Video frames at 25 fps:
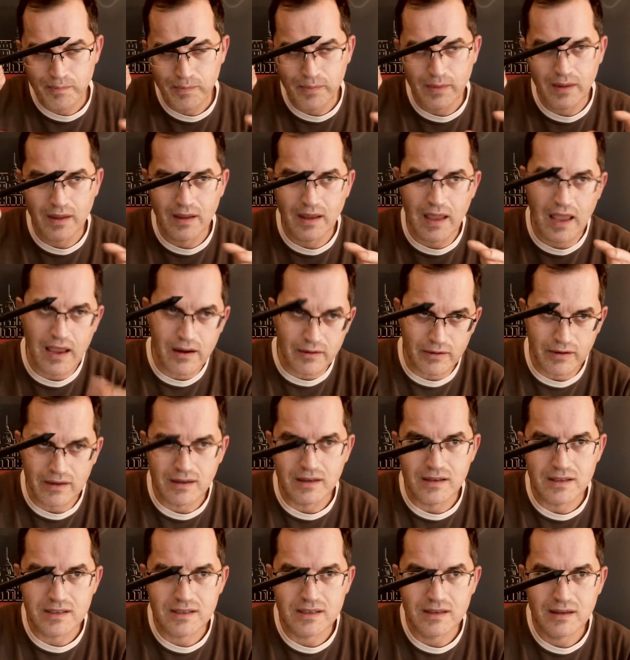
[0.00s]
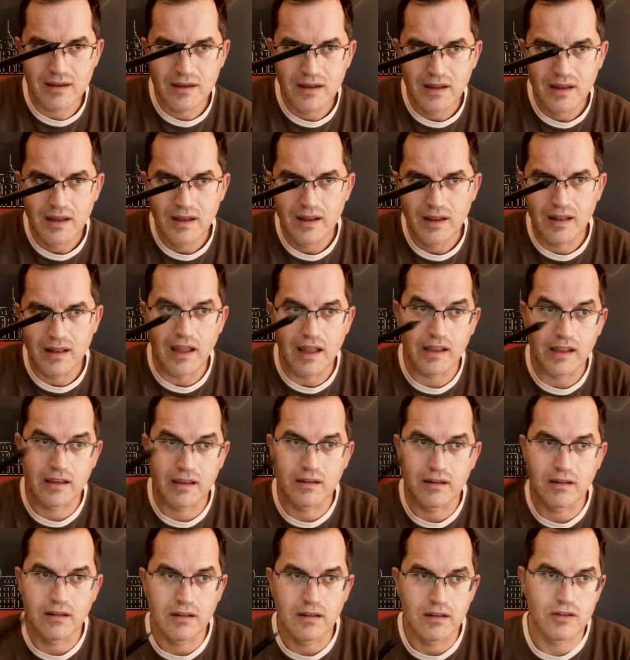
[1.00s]
areas like
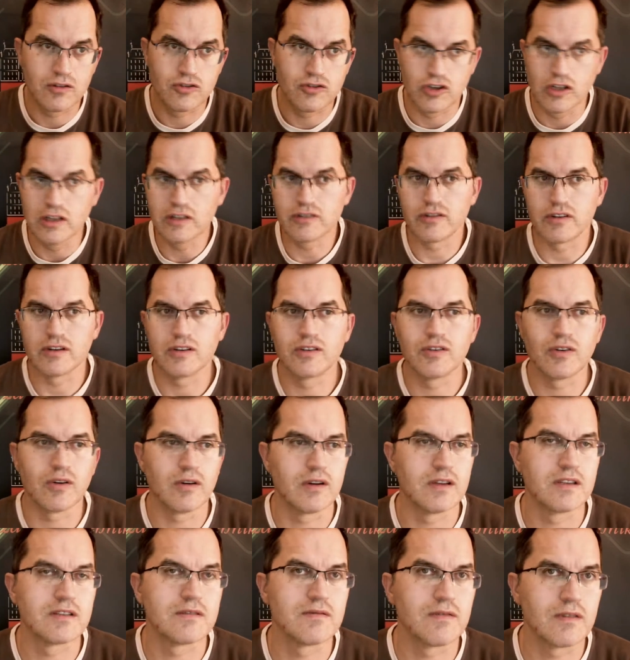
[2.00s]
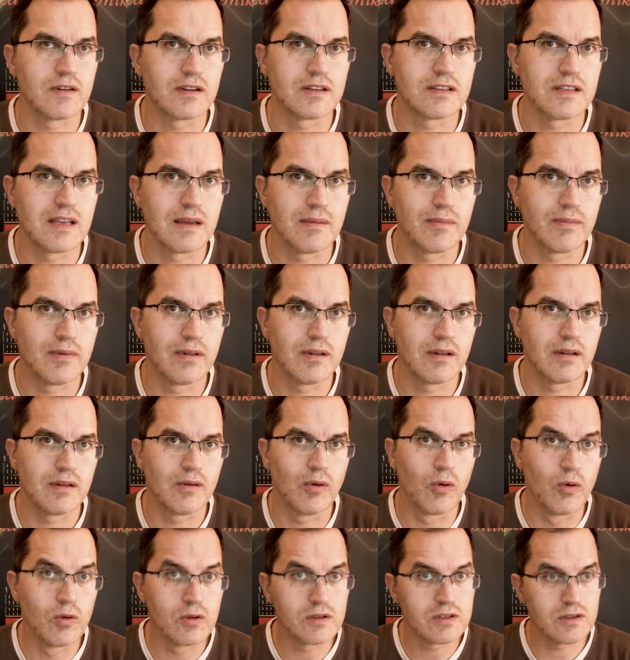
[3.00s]
children toys, for example,
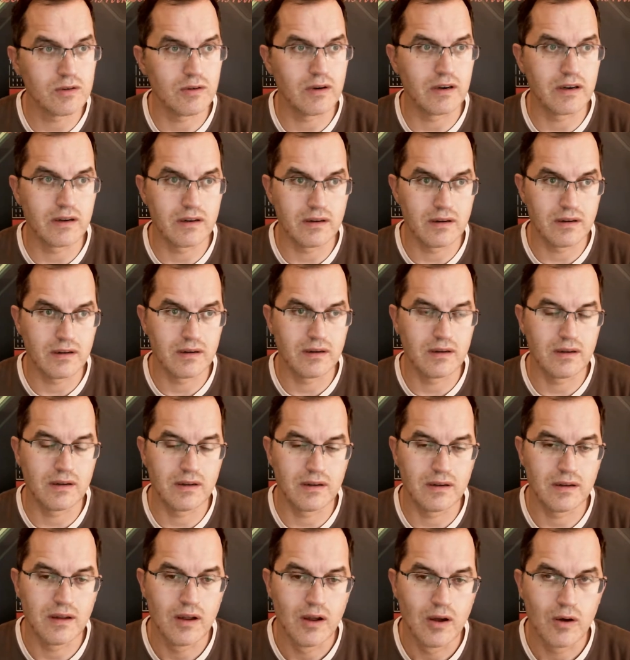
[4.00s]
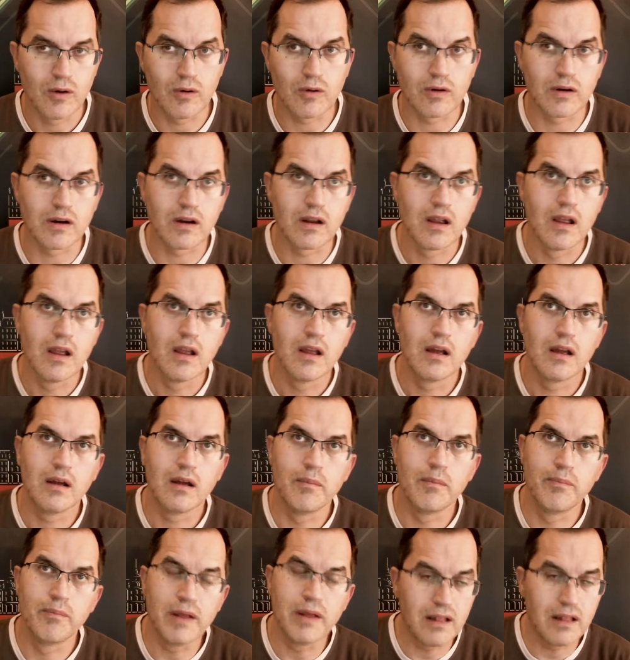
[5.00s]
also are or
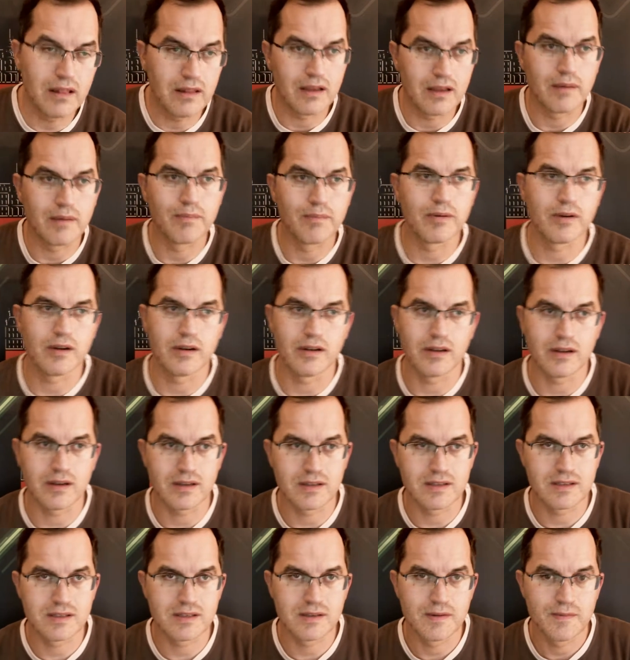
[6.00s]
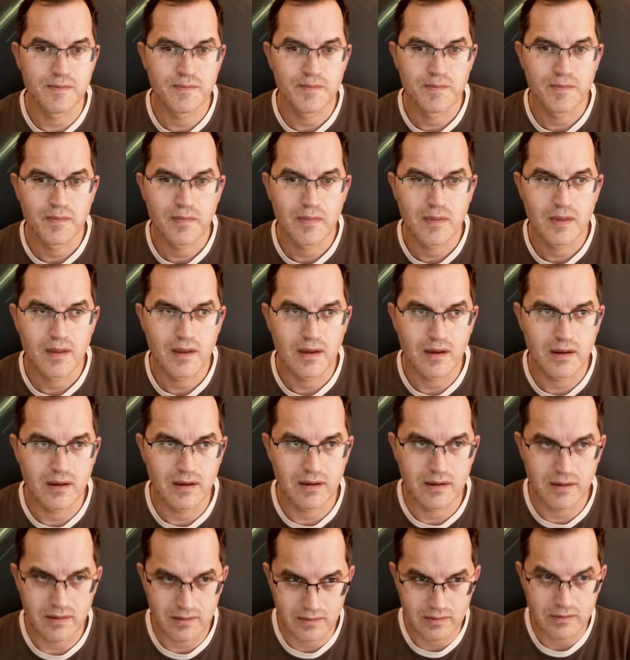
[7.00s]
building products,
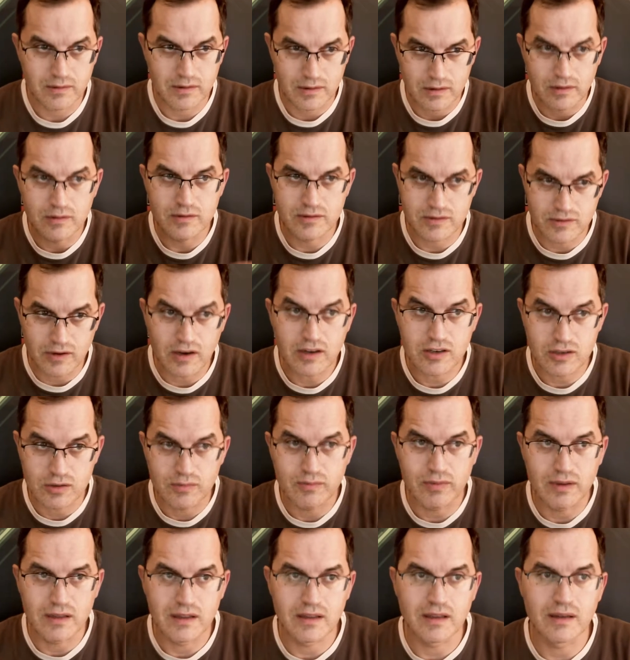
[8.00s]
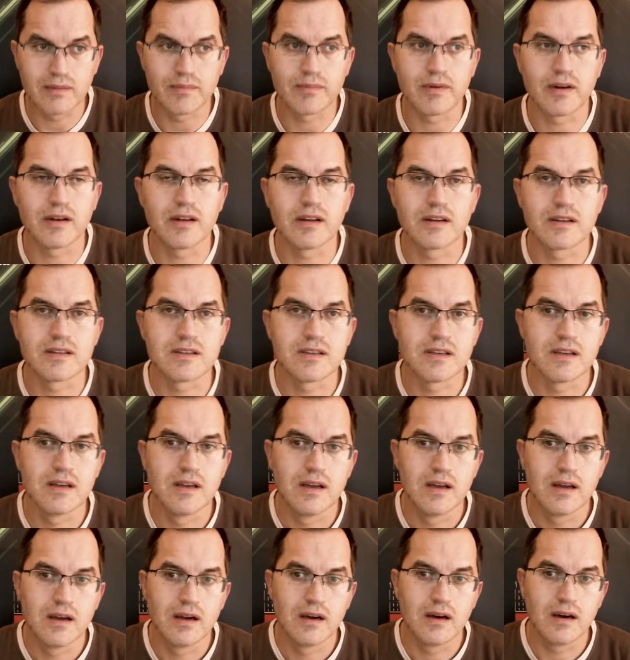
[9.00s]
construction building products,
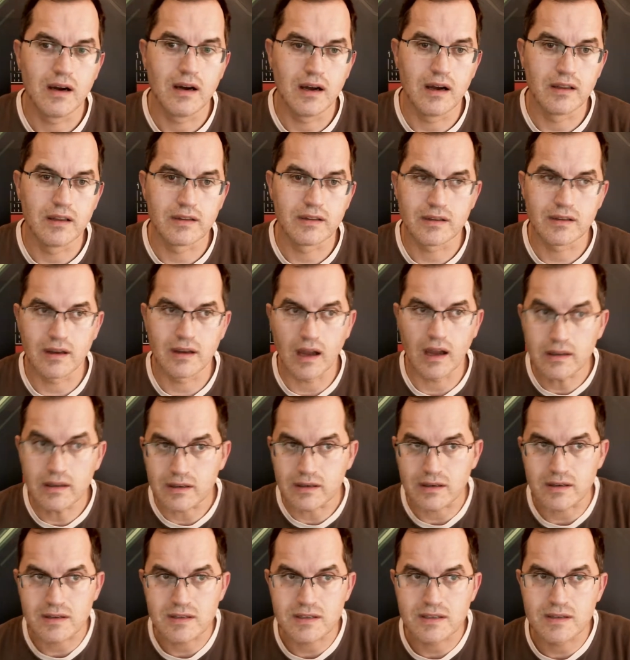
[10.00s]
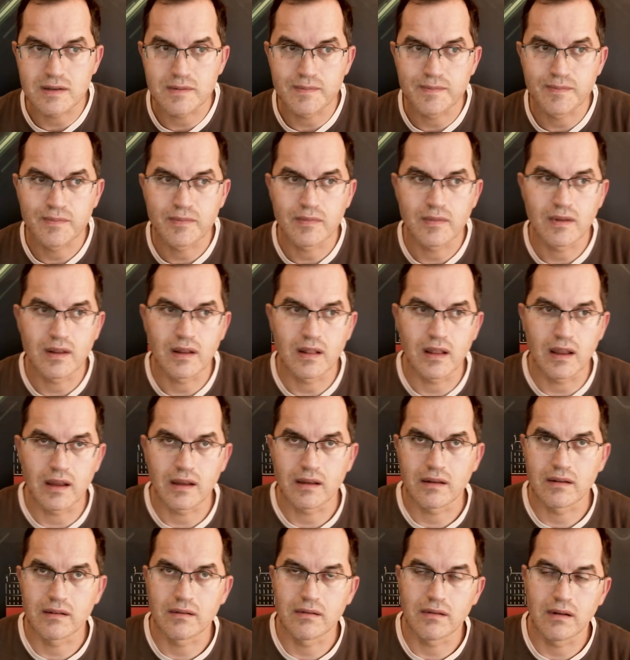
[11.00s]
and others like
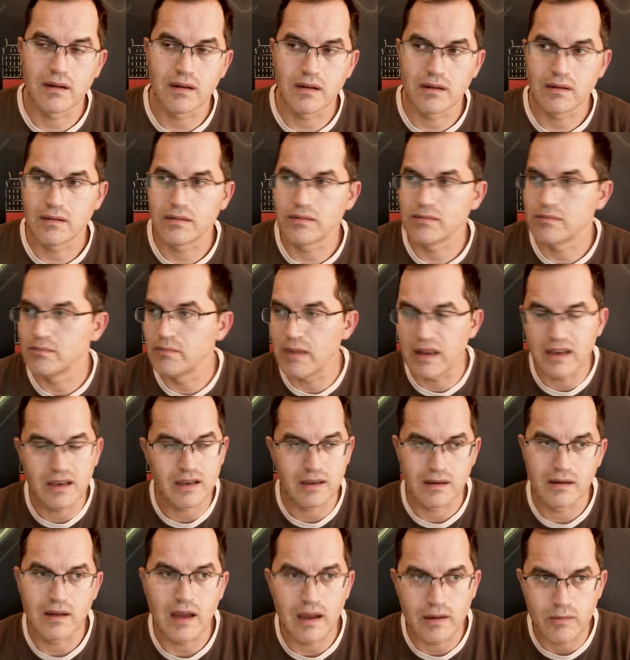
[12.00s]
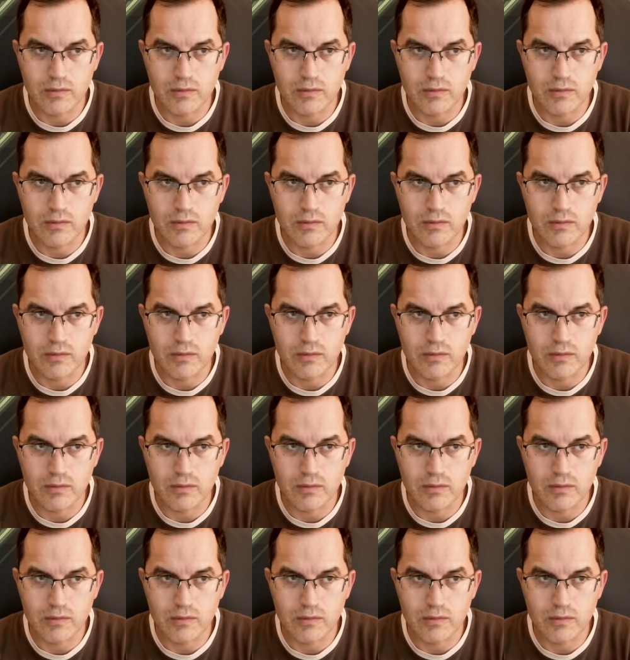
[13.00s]
many I will